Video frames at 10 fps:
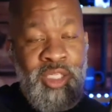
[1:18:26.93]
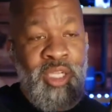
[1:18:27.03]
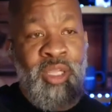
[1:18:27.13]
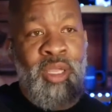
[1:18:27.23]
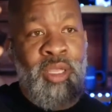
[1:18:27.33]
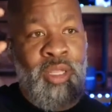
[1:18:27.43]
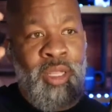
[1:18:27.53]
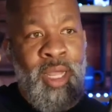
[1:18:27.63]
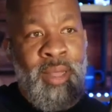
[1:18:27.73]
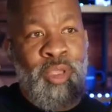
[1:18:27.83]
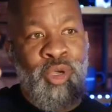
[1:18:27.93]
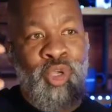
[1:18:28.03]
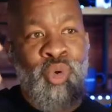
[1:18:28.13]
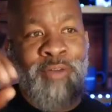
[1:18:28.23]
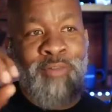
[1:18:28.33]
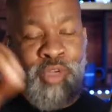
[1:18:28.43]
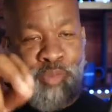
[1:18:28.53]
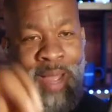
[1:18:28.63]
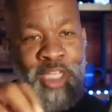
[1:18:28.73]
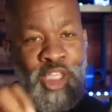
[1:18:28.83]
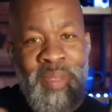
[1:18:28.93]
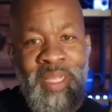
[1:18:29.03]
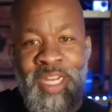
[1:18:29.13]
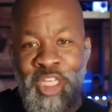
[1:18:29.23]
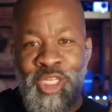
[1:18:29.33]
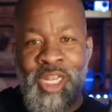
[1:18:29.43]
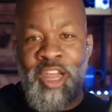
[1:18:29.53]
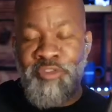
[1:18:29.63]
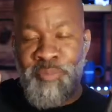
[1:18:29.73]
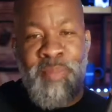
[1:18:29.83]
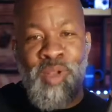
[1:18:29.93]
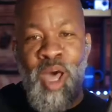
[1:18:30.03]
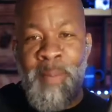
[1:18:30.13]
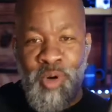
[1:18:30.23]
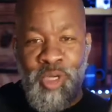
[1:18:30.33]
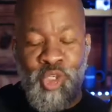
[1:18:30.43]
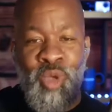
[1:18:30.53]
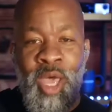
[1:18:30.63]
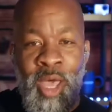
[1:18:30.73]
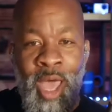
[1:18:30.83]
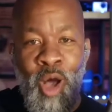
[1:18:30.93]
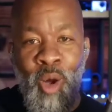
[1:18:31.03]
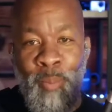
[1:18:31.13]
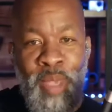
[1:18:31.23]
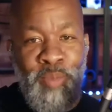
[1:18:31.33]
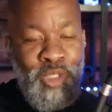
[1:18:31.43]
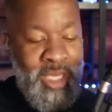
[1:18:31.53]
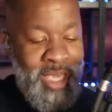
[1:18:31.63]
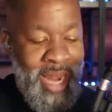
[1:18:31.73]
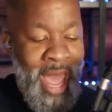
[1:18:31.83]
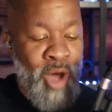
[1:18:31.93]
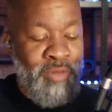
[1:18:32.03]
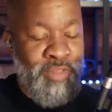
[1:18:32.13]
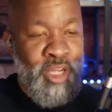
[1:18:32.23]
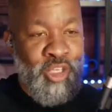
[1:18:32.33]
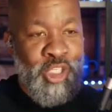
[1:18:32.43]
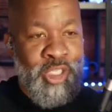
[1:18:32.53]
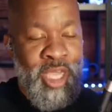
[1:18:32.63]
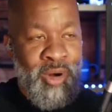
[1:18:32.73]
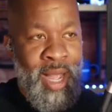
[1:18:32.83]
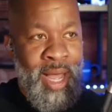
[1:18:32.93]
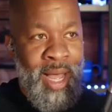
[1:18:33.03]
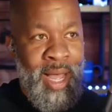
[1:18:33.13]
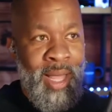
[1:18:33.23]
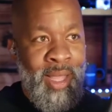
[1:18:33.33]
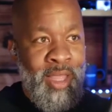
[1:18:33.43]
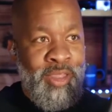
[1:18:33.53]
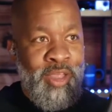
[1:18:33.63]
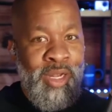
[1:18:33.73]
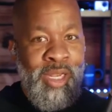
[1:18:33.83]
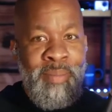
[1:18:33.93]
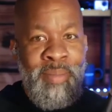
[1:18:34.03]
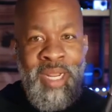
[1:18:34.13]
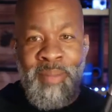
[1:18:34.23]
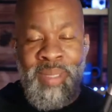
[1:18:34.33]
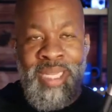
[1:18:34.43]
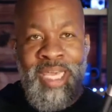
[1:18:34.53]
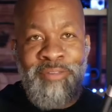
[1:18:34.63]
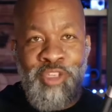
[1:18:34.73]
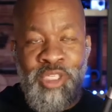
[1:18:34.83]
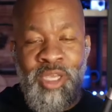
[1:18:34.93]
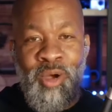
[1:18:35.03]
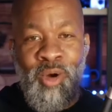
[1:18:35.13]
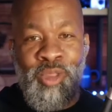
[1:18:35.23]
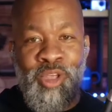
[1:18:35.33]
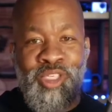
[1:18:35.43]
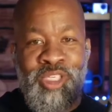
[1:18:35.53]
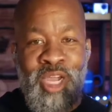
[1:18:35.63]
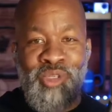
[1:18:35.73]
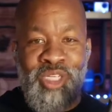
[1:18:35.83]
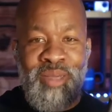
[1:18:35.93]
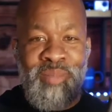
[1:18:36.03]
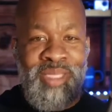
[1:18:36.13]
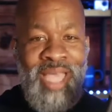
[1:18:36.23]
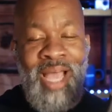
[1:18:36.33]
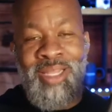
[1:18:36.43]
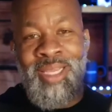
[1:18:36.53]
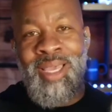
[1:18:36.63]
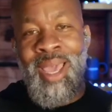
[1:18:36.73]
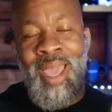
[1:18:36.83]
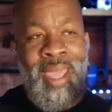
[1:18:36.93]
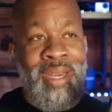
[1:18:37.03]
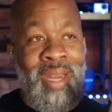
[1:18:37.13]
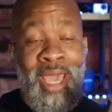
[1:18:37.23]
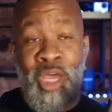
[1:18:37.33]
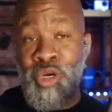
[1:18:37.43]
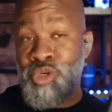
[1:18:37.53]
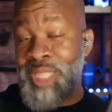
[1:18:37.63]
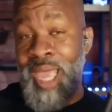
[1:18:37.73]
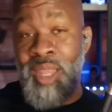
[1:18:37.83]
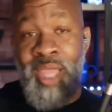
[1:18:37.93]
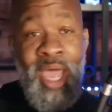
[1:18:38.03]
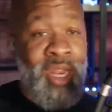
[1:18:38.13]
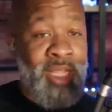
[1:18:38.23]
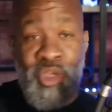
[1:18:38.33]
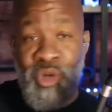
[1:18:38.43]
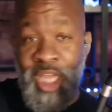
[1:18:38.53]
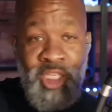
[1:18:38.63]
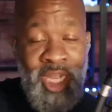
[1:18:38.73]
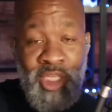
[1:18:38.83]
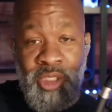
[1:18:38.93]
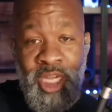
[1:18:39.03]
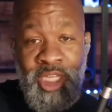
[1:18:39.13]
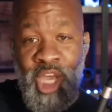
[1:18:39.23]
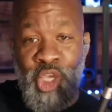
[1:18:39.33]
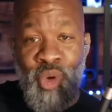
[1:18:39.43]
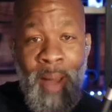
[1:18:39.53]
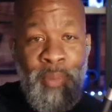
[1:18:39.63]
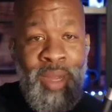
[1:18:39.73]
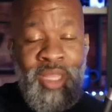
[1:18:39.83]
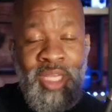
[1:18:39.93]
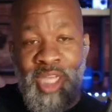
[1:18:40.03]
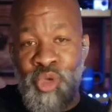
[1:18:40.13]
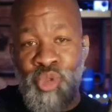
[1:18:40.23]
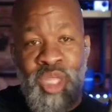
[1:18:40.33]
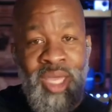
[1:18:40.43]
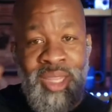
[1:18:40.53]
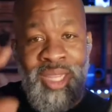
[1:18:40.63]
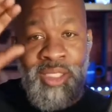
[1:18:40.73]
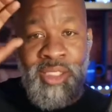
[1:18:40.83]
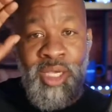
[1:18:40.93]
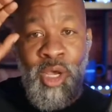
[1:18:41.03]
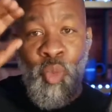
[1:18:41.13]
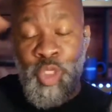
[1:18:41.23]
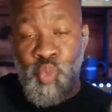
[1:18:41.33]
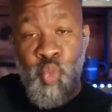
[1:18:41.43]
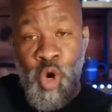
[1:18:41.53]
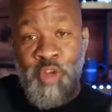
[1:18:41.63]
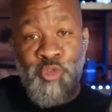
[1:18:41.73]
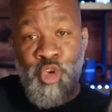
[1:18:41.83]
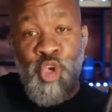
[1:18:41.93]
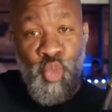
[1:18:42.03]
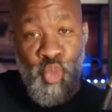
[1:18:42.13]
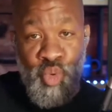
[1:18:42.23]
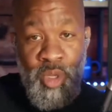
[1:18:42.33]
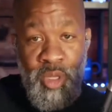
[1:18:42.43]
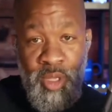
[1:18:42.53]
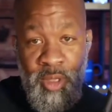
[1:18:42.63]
listen, you have a responsibility to lift people up or to help people to get out of their limiting beliefs or their scarcity mentality. And I understand that you know, that's how you operate, that's how you think, and that's what's worked for you.